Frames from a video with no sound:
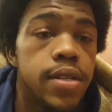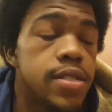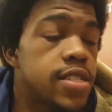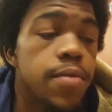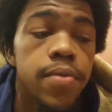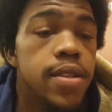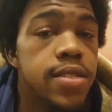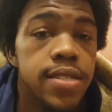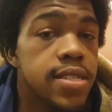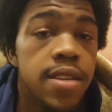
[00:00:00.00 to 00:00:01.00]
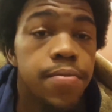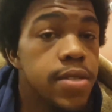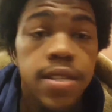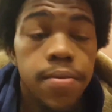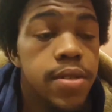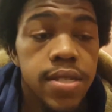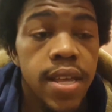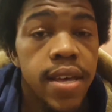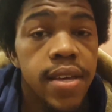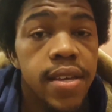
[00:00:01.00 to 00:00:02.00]
Simple as
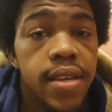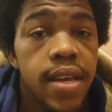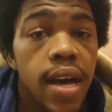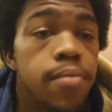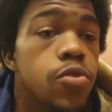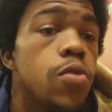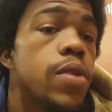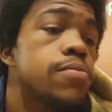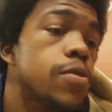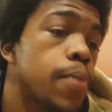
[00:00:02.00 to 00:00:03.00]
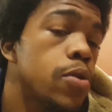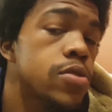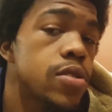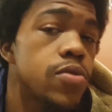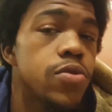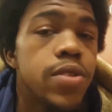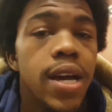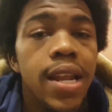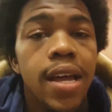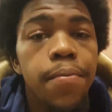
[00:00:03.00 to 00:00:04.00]
that. I'm doing what I'm supposed to do. You
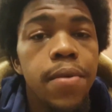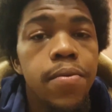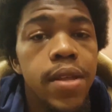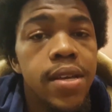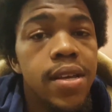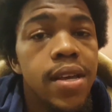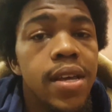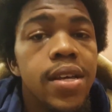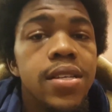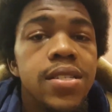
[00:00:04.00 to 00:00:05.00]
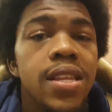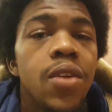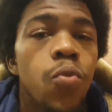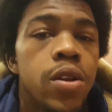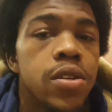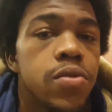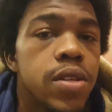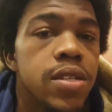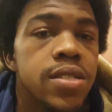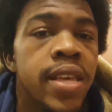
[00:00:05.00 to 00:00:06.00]
got a lot of people that say they want to do
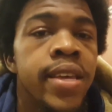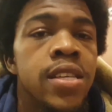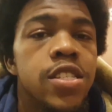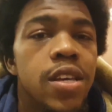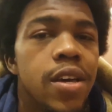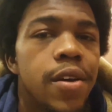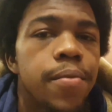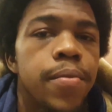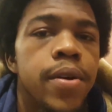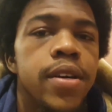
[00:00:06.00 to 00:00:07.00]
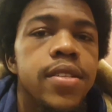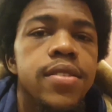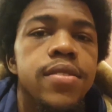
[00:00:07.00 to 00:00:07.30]
these things, but